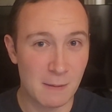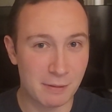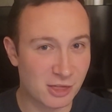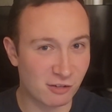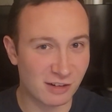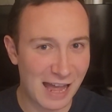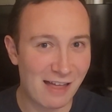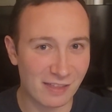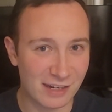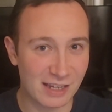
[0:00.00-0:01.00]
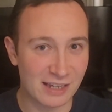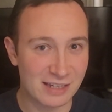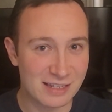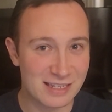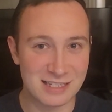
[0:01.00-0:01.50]
but the reality
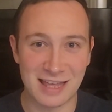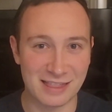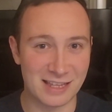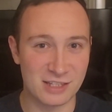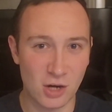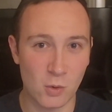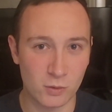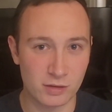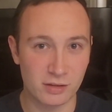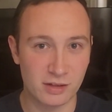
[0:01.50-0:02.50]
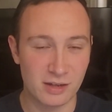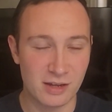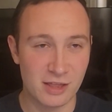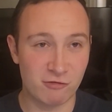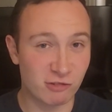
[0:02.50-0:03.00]
is that they don't.
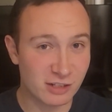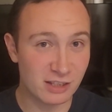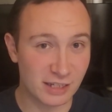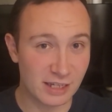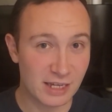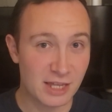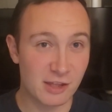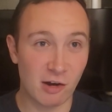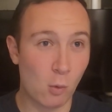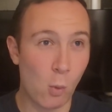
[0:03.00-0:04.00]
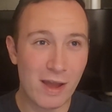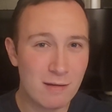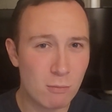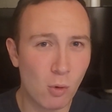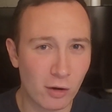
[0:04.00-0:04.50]
Really, there are
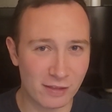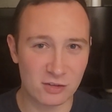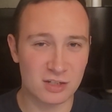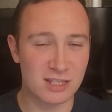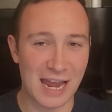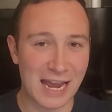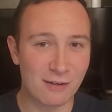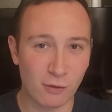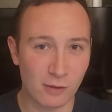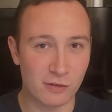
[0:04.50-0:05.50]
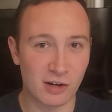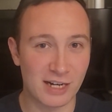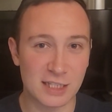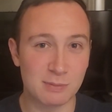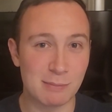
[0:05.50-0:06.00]
way more than just the handful of
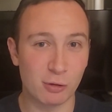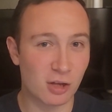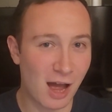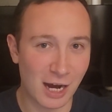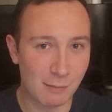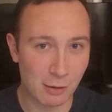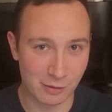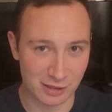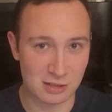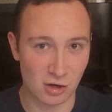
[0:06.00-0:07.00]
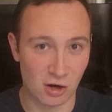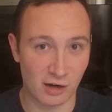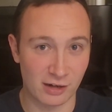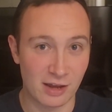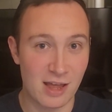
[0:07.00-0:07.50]
credits people talk about with this
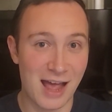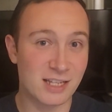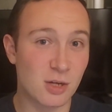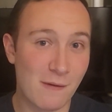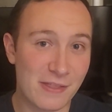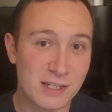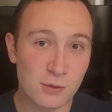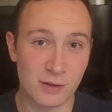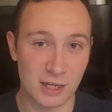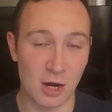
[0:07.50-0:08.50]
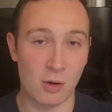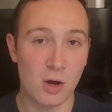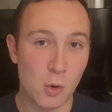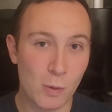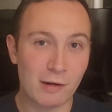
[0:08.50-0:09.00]
card. And so in this video,
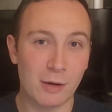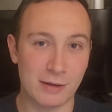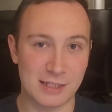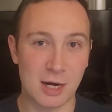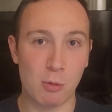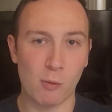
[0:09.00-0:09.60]
we're going to go